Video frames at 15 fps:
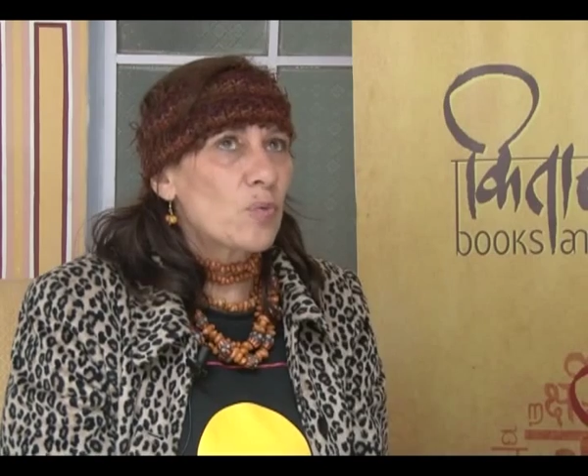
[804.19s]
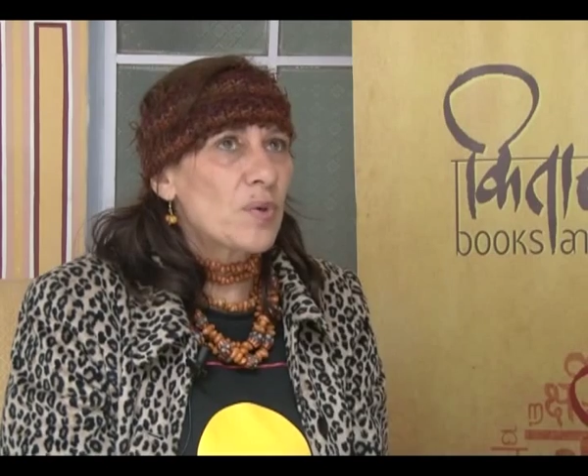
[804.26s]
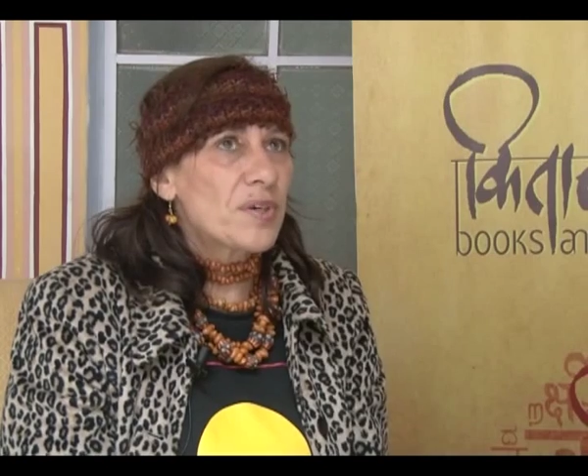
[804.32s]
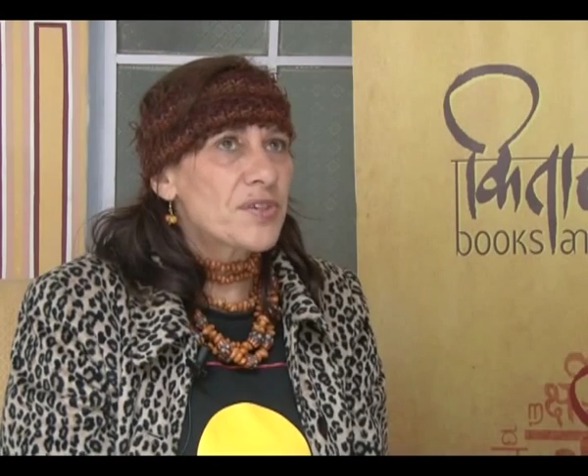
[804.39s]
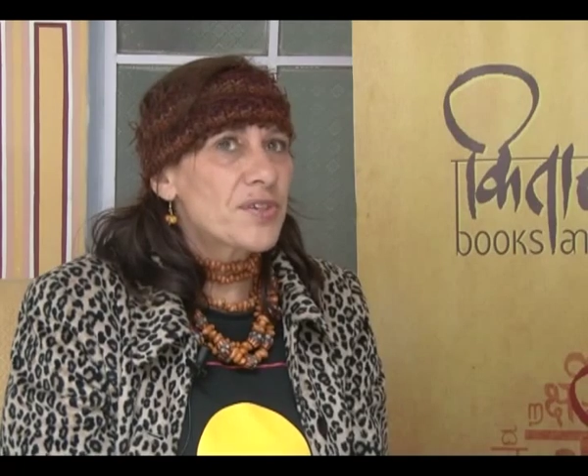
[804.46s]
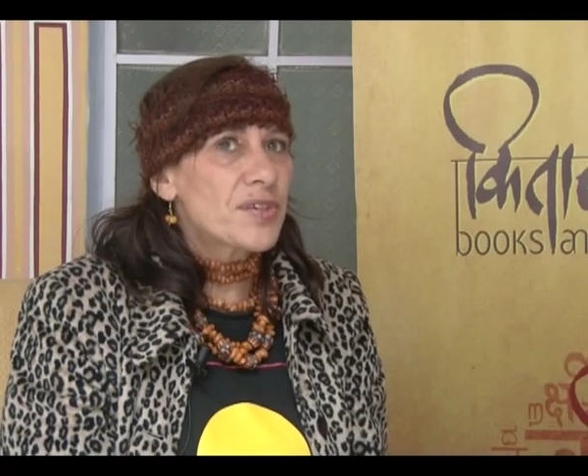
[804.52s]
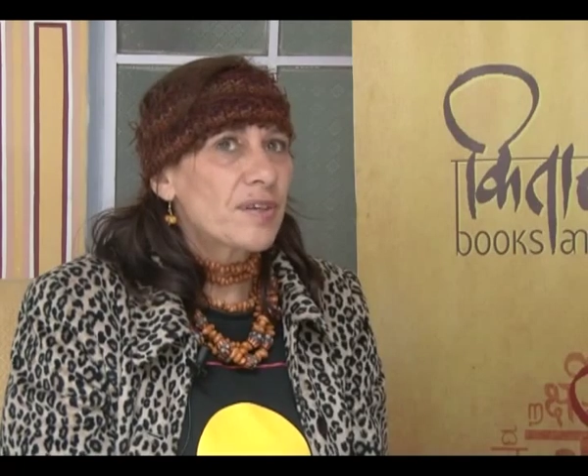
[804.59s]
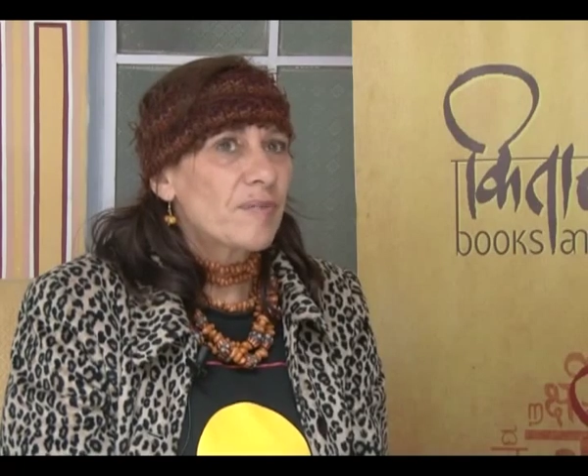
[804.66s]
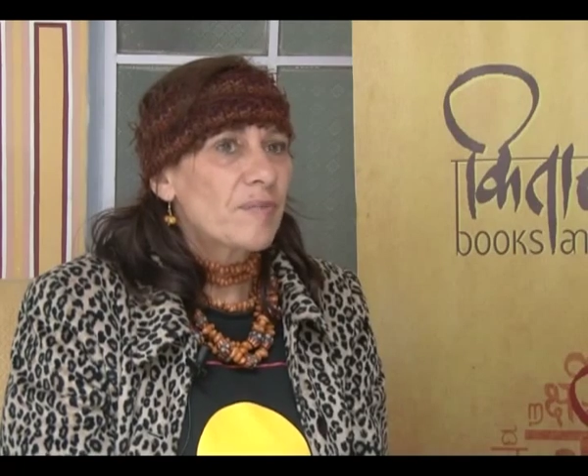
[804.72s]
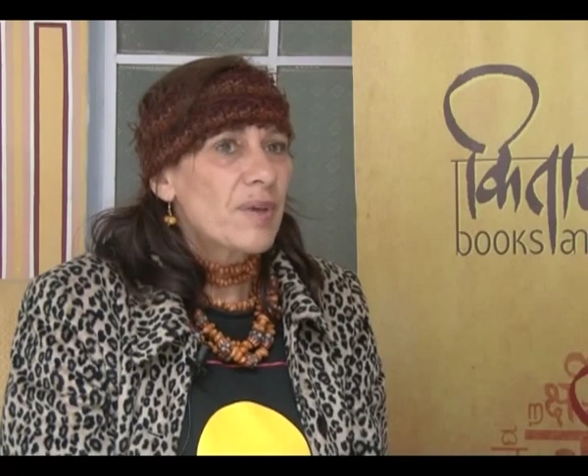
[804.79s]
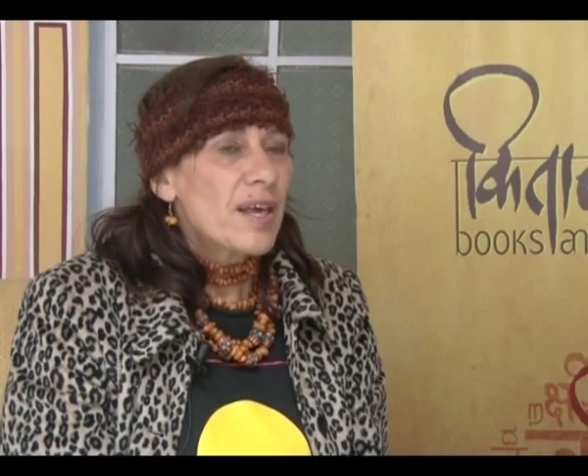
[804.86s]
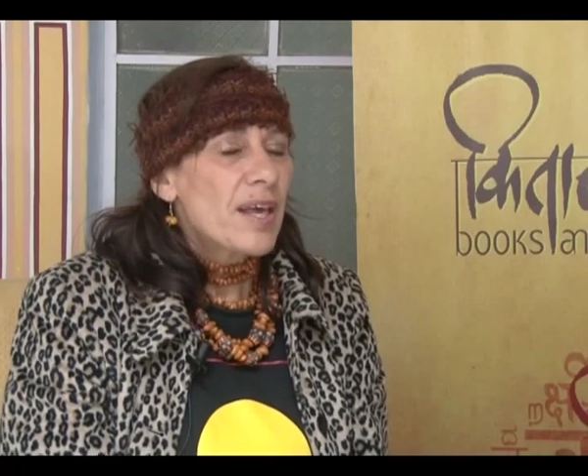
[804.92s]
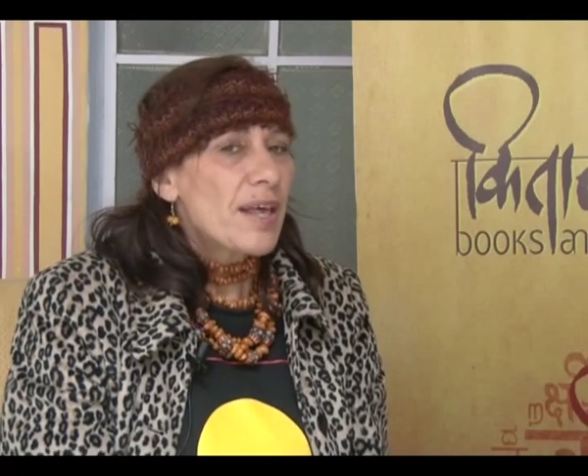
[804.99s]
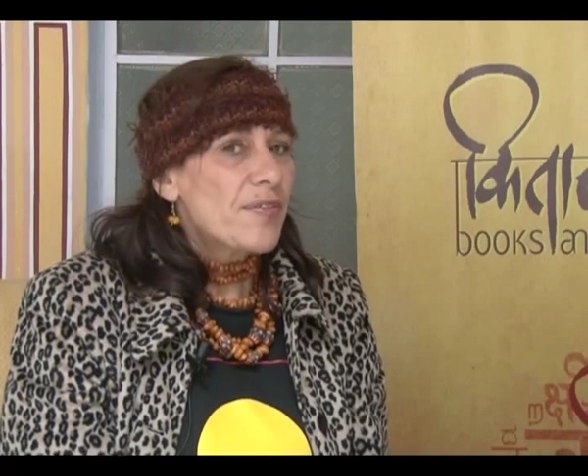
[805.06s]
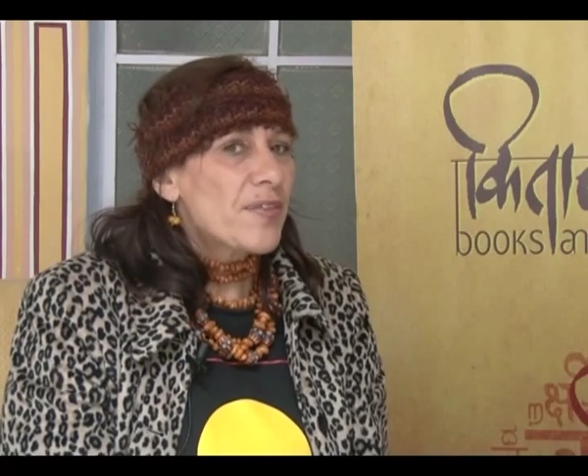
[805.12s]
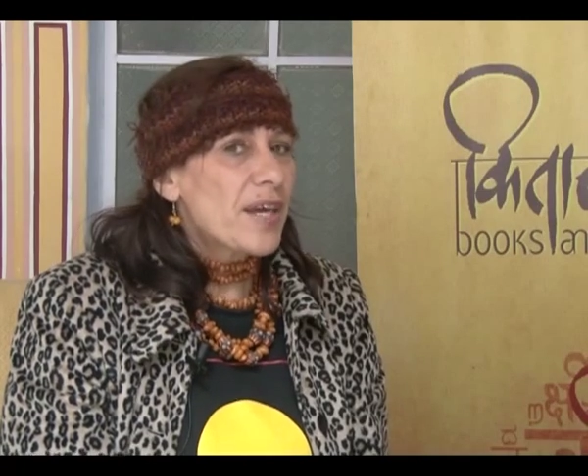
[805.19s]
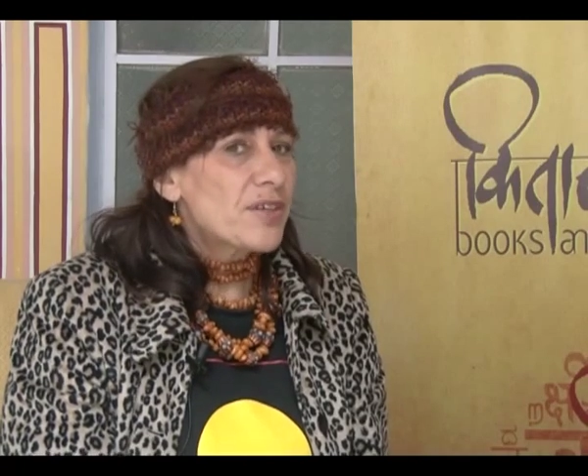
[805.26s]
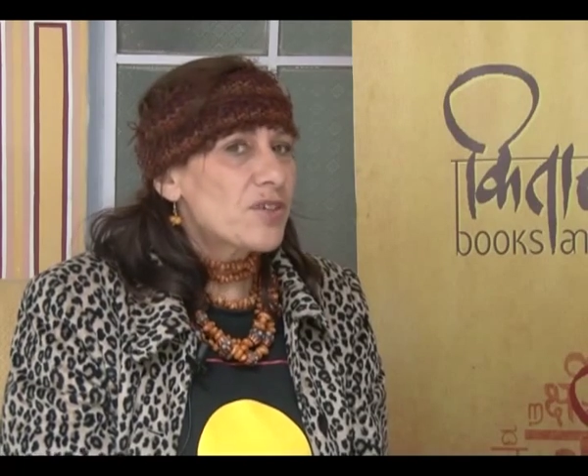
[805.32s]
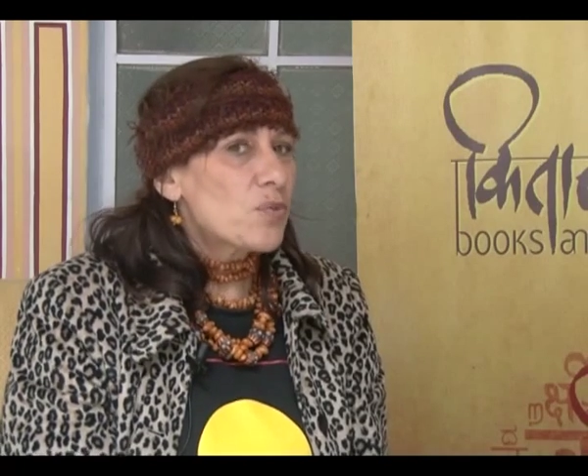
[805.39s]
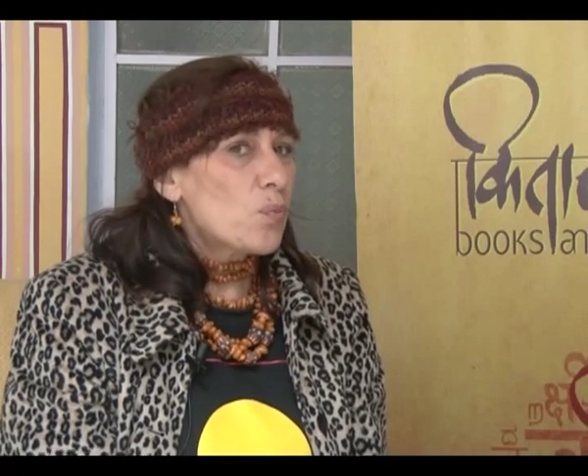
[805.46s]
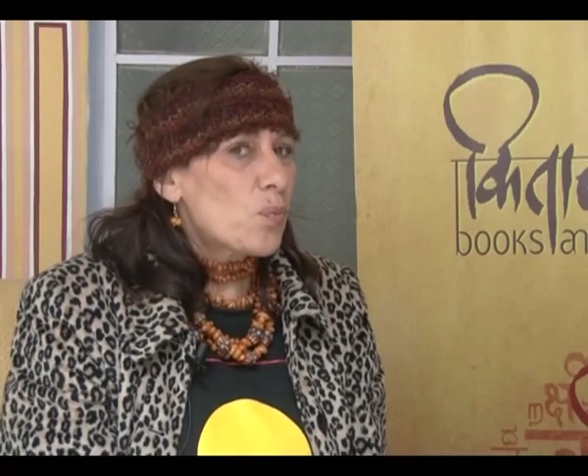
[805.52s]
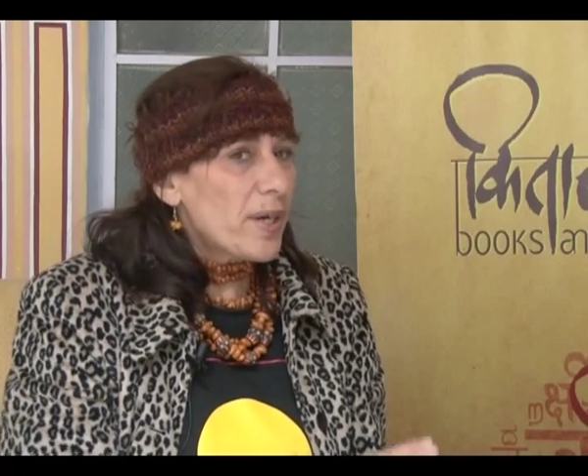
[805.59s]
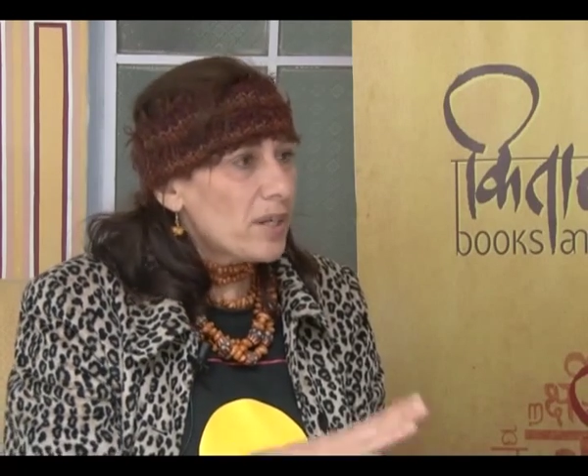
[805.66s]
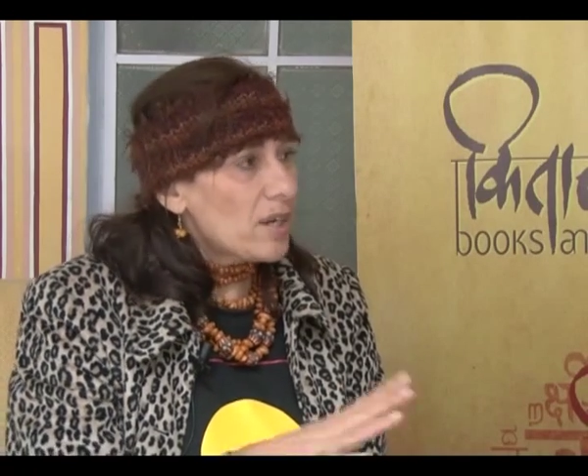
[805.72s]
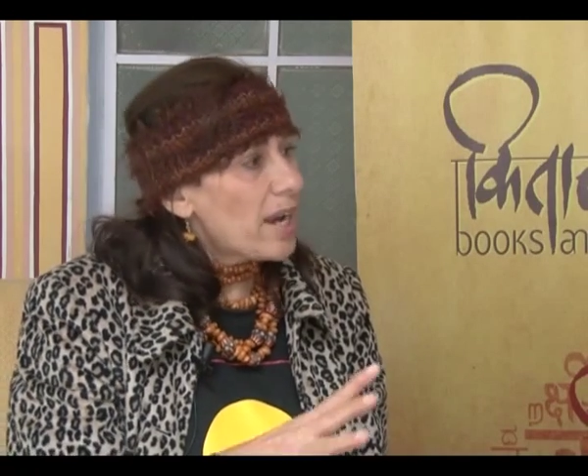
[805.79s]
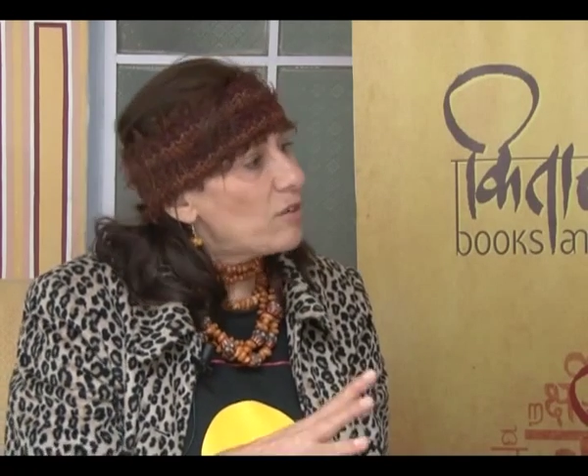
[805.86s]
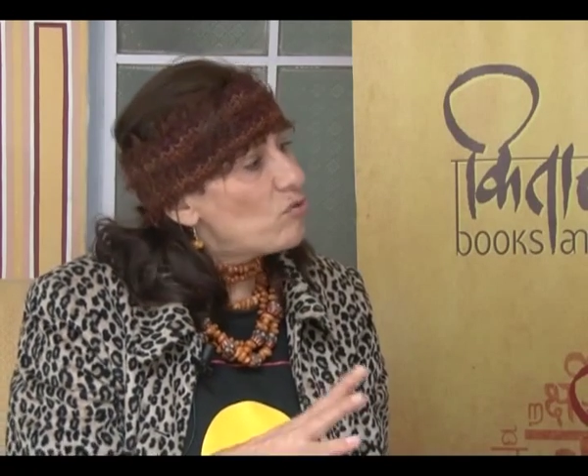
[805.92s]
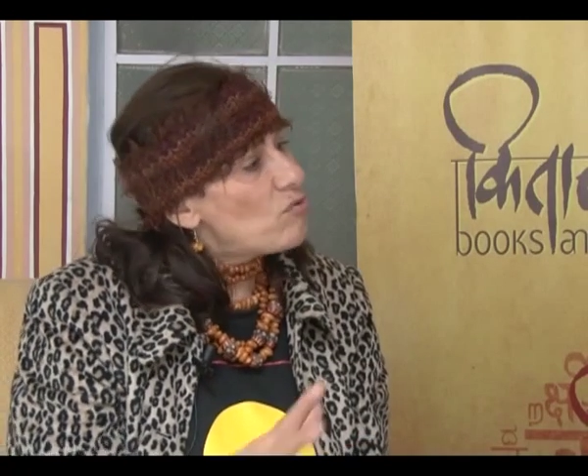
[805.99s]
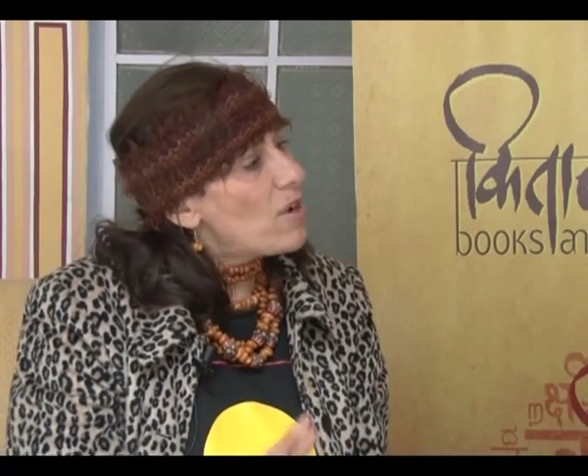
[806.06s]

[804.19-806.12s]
was that when I had